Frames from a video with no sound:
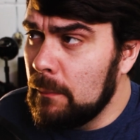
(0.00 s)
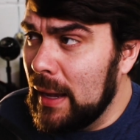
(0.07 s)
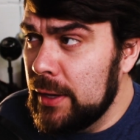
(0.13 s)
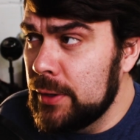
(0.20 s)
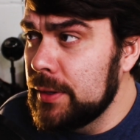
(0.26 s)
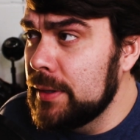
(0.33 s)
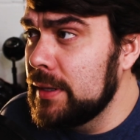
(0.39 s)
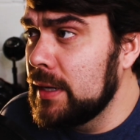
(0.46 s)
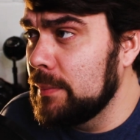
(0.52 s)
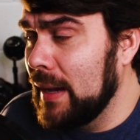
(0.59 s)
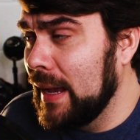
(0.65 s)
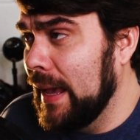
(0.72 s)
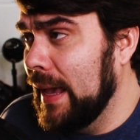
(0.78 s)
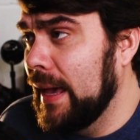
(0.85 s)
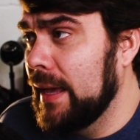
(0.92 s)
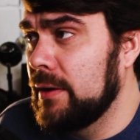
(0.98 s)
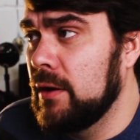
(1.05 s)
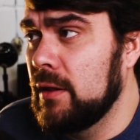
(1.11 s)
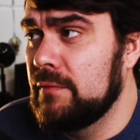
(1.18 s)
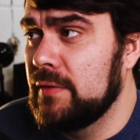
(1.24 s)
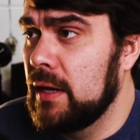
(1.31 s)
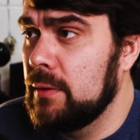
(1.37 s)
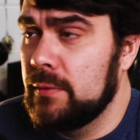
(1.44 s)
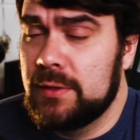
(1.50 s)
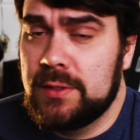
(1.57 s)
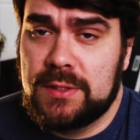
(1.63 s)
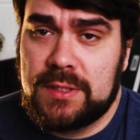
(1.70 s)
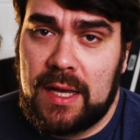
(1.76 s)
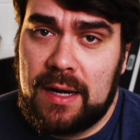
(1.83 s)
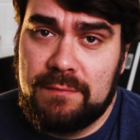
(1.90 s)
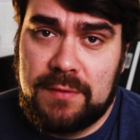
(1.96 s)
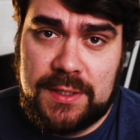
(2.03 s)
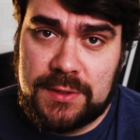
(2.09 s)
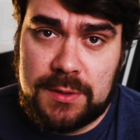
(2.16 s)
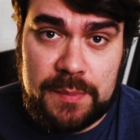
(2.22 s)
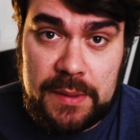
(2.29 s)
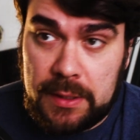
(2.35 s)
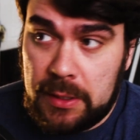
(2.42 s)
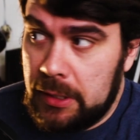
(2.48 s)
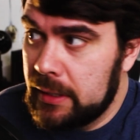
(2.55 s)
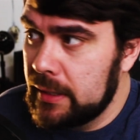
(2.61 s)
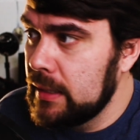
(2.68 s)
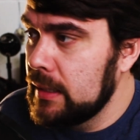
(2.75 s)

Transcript: my hood and my hat and all of that would have just kind of disappeared.